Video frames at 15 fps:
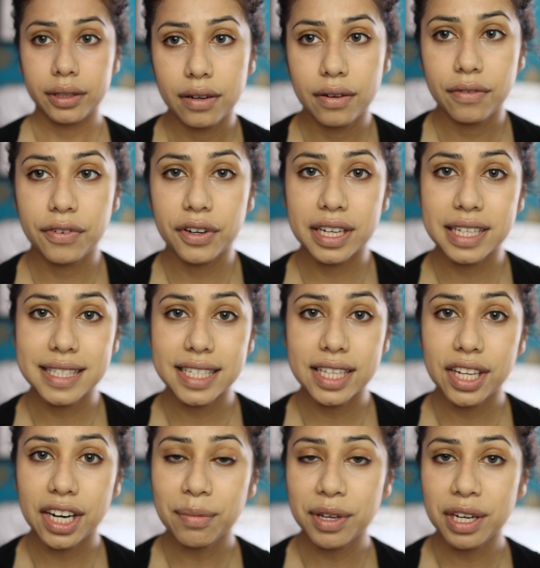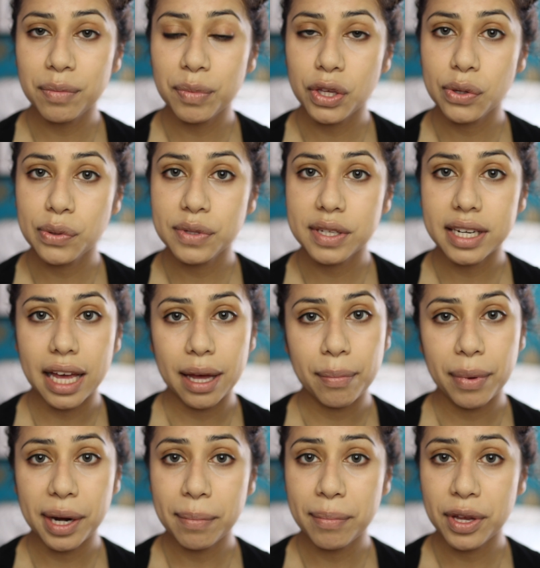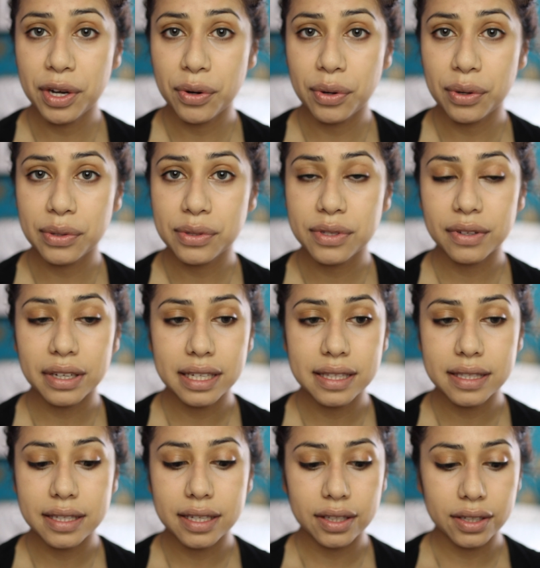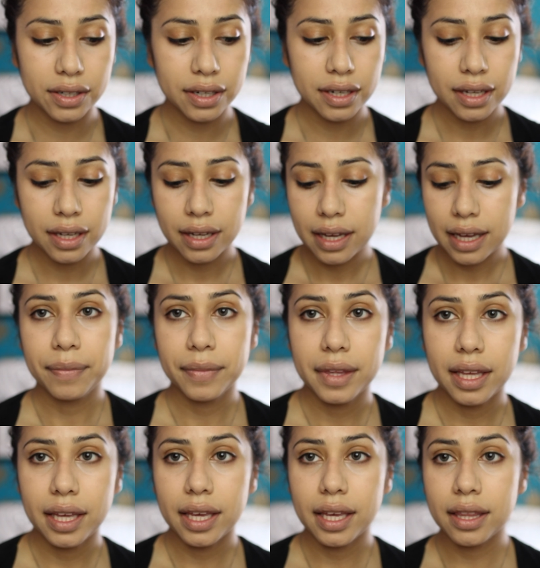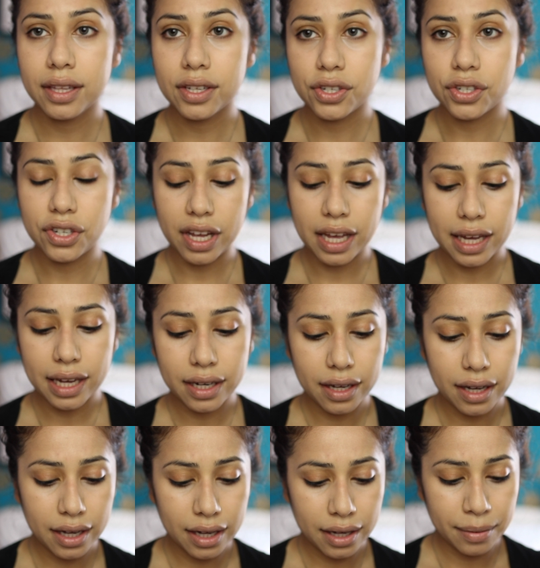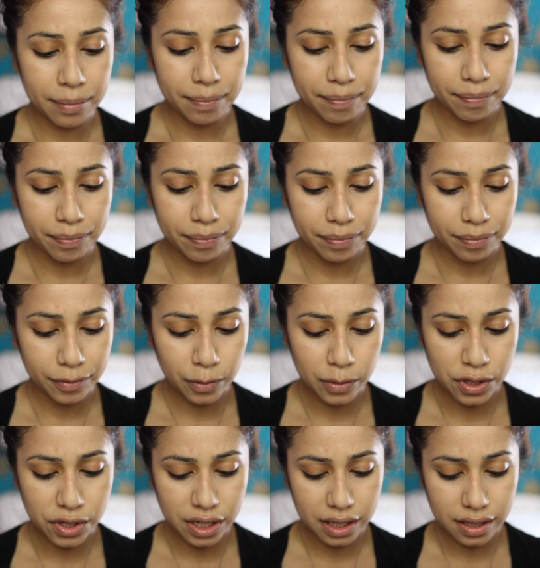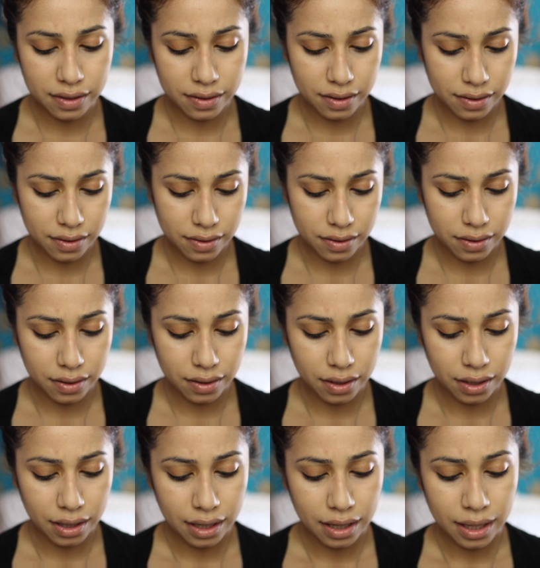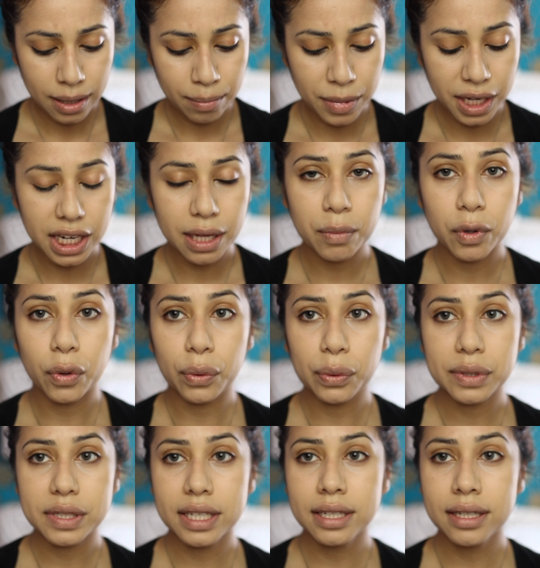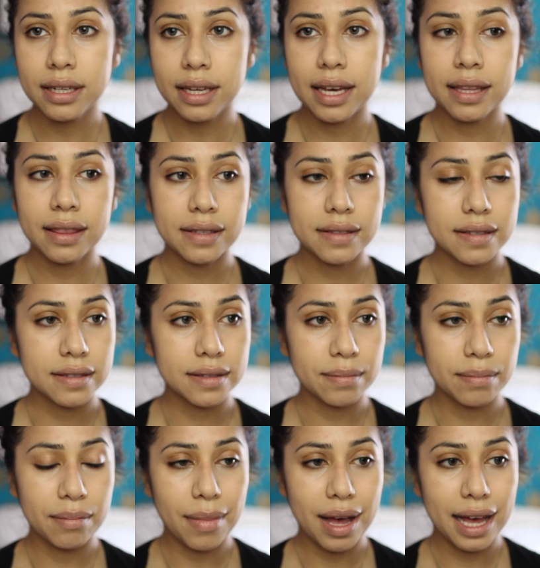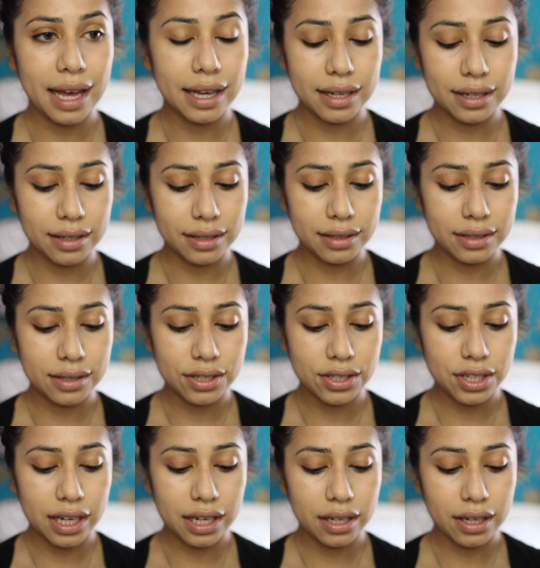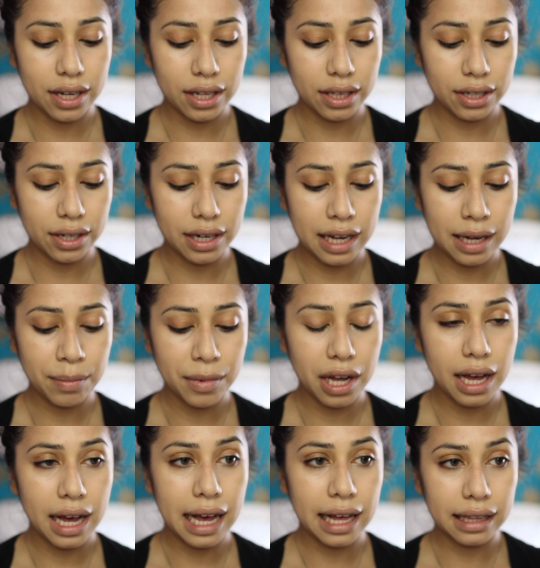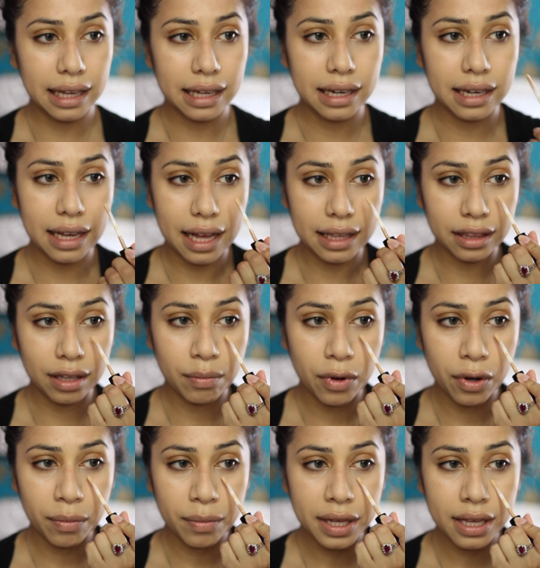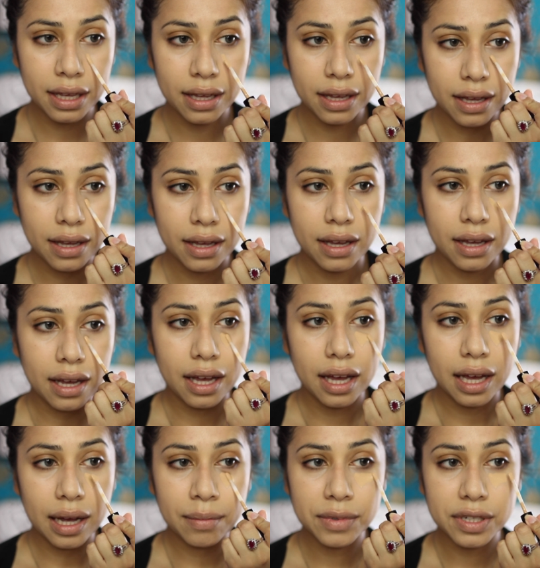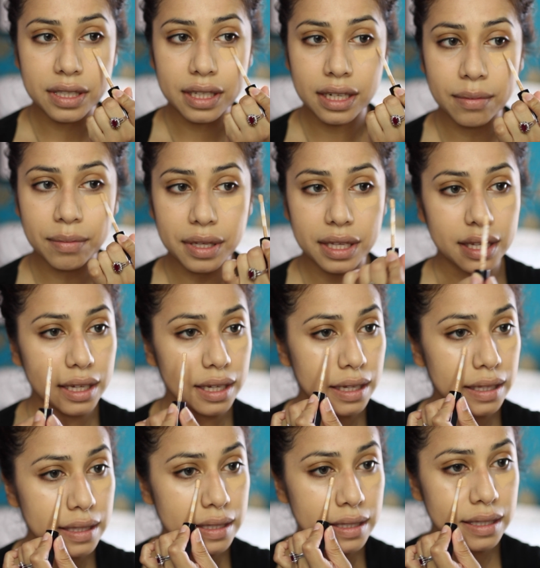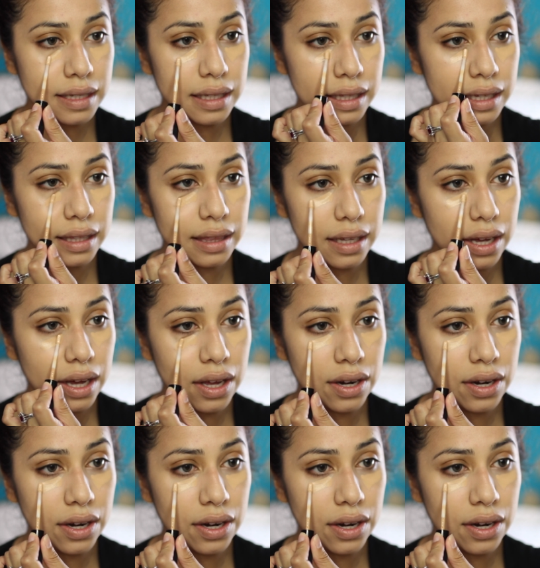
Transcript: For concealer, I'm going to be using a Bare Minerals concealer in the shade, what shade is this? Medium Golden, and this is my shade color. I'm not highlighting at the moment. I'm just going to be concealing the